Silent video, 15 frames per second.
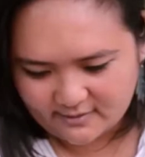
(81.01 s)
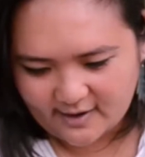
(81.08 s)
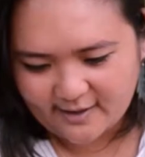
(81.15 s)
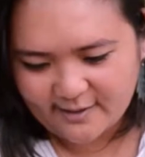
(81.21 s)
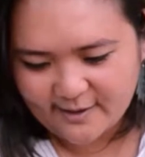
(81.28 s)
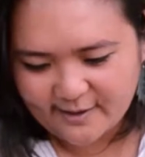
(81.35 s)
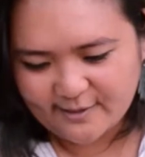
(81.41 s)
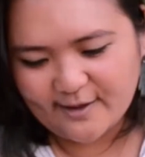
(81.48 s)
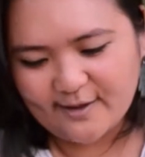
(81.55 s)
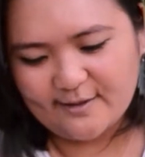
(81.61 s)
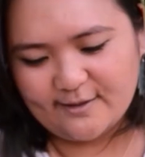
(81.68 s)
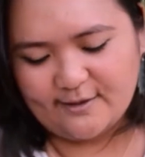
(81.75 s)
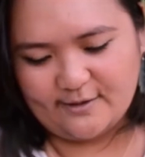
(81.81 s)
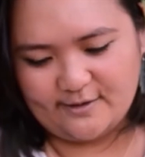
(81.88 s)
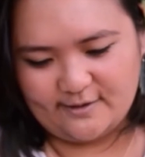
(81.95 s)
I like that
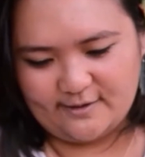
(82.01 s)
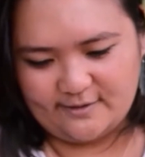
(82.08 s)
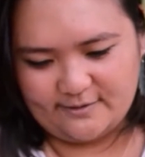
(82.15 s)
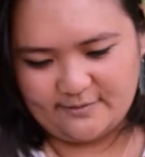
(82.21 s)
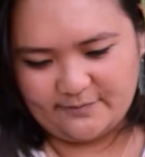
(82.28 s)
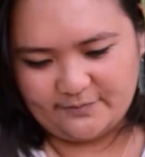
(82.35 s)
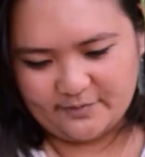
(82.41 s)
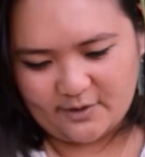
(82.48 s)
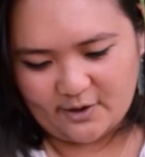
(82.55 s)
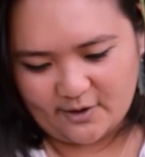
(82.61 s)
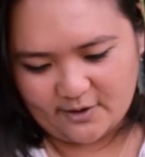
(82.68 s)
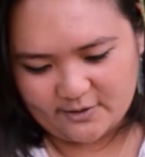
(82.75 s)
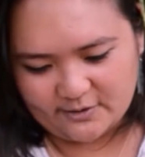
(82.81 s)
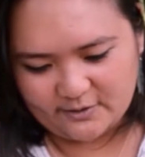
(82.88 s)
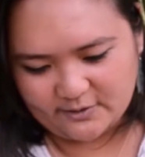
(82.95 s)
the
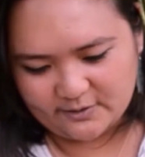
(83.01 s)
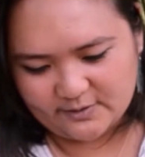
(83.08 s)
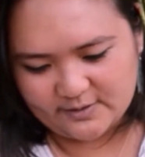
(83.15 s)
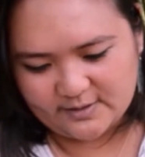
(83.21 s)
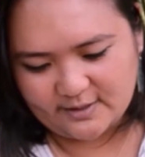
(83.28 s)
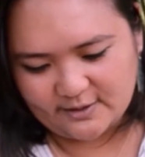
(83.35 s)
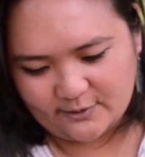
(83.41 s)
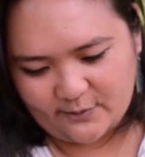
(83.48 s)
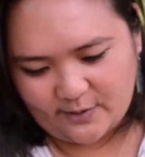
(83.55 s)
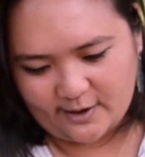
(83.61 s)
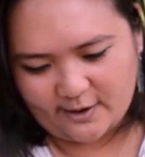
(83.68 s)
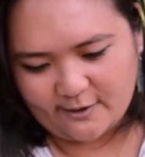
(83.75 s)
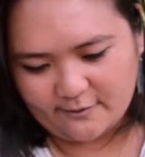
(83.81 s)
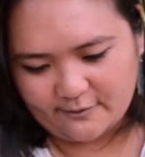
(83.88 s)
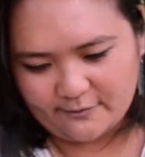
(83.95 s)
articles, like you
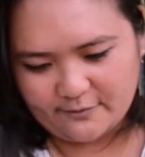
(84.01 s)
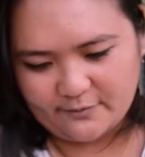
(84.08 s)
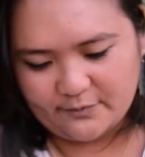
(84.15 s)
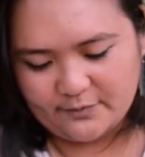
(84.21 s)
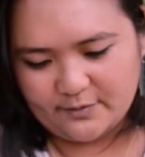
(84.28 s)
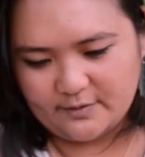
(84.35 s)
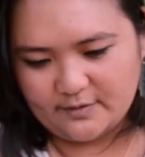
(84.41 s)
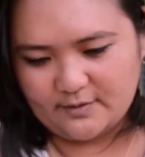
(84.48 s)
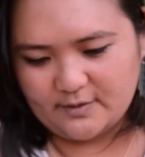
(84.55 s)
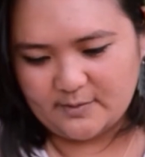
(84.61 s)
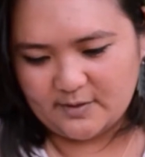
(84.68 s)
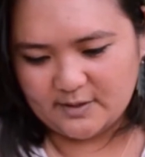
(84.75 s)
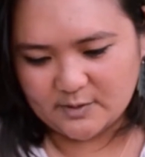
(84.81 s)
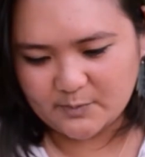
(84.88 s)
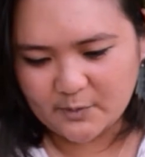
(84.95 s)
have
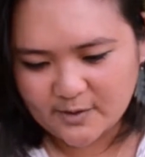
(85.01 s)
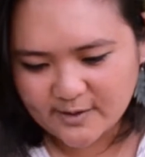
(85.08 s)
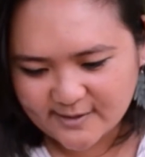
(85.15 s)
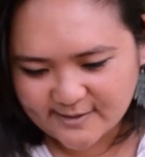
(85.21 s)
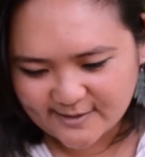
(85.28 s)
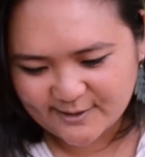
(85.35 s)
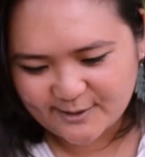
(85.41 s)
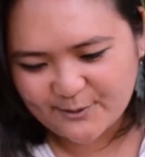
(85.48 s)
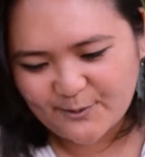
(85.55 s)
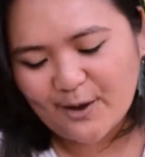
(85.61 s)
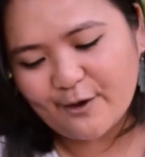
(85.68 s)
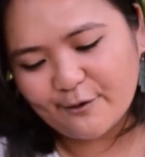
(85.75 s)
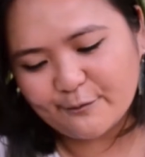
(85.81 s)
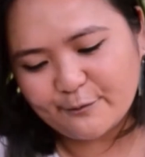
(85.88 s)
something sports and then you have